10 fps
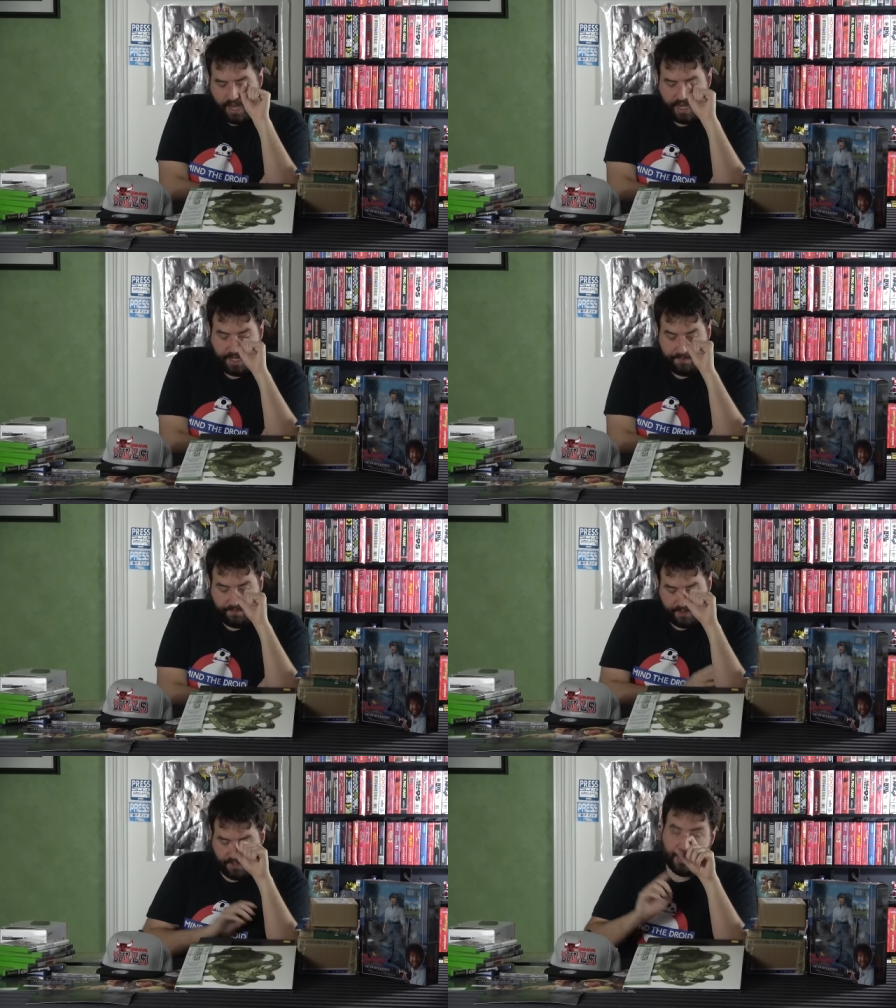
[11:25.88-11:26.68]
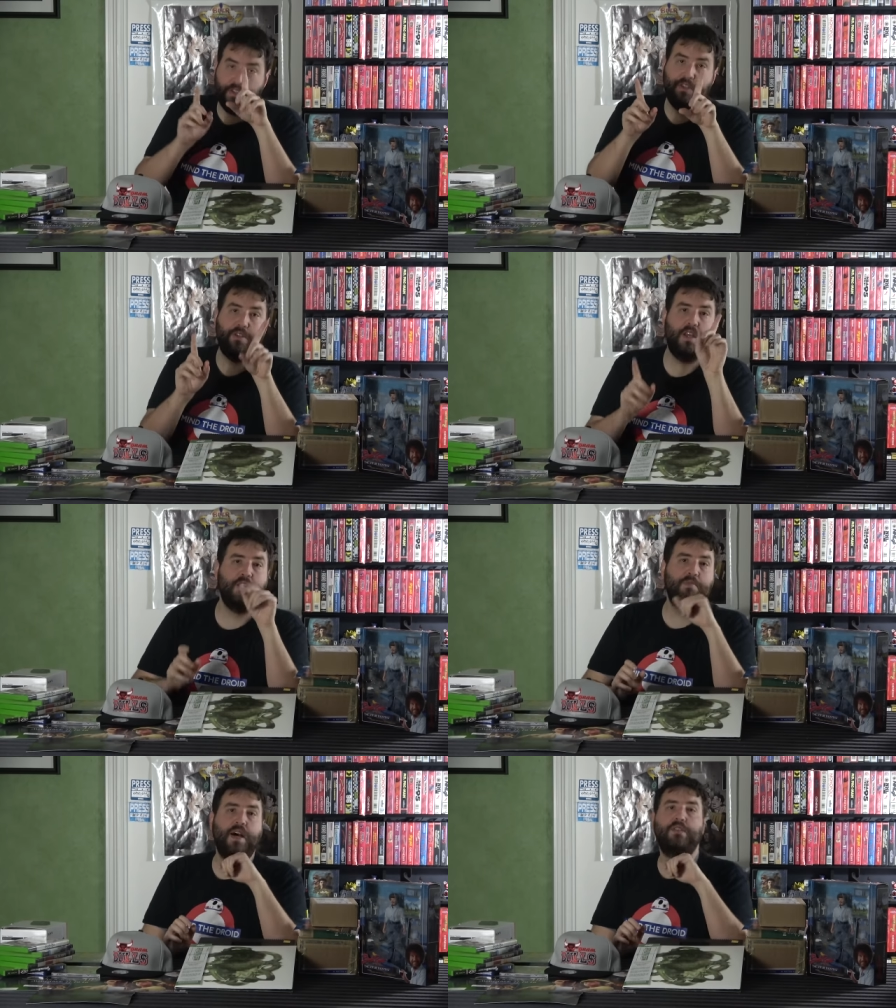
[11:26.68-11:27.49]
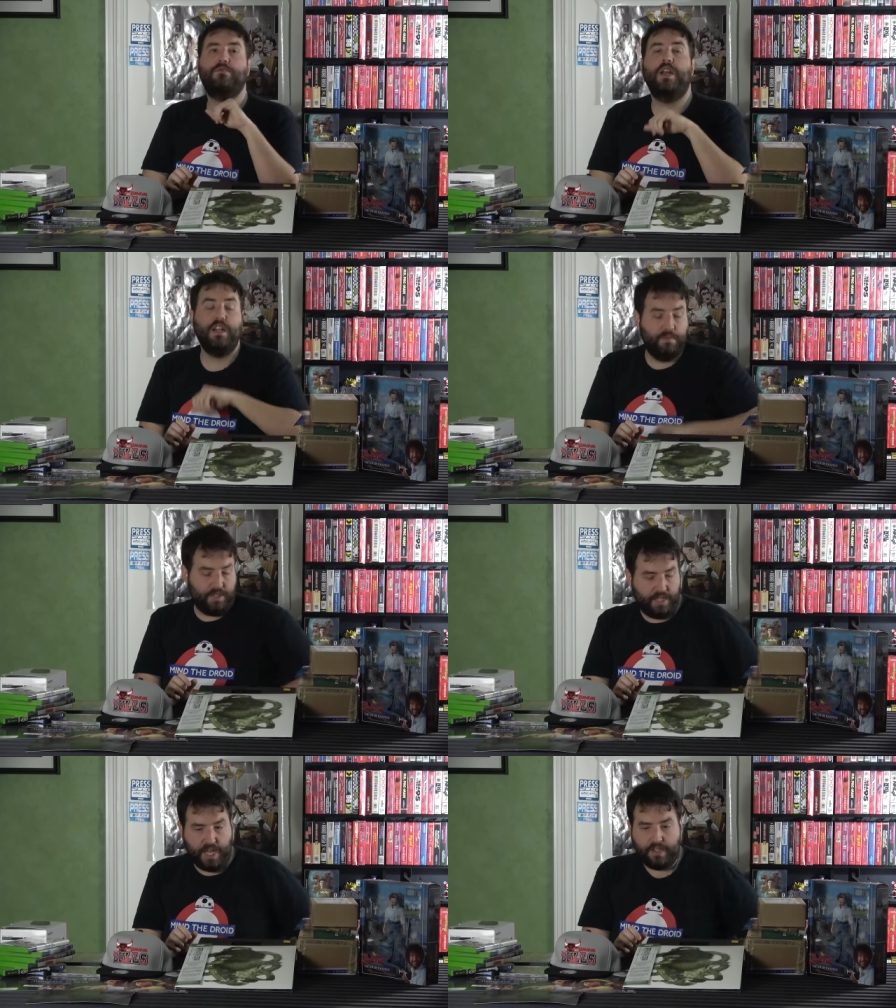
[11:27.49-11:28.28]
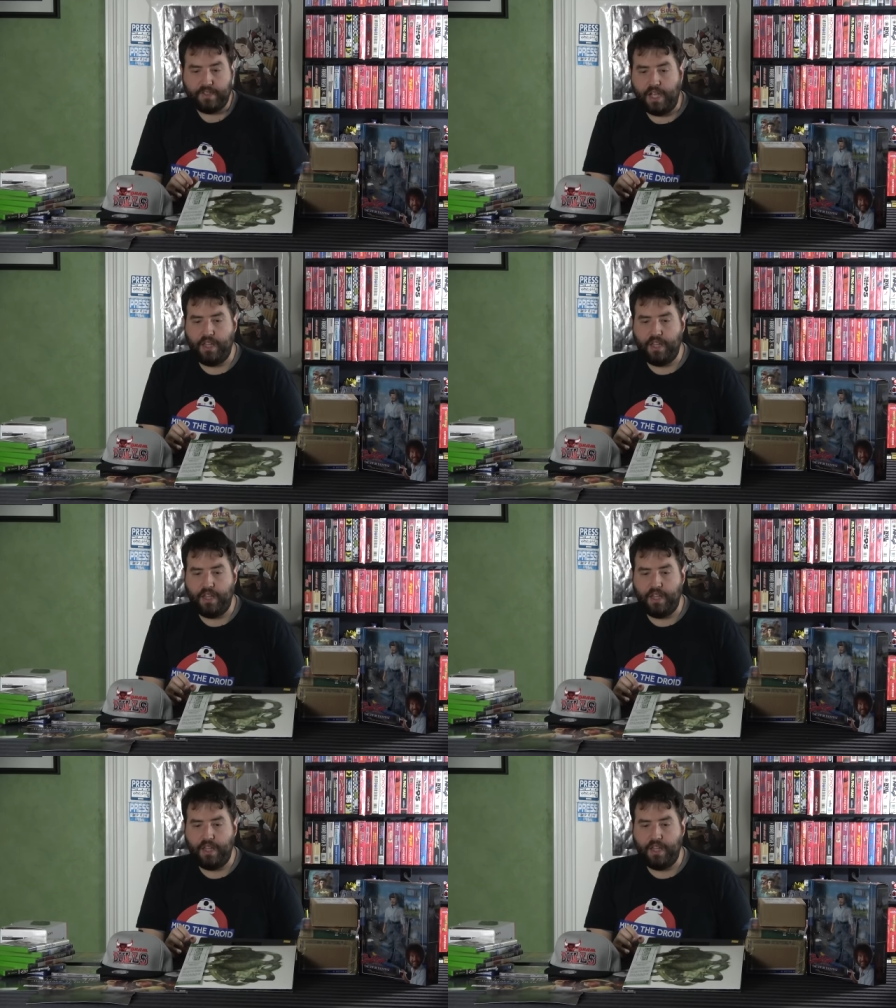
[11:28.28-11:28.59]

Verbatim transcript: Um, this is as about as random as it gets.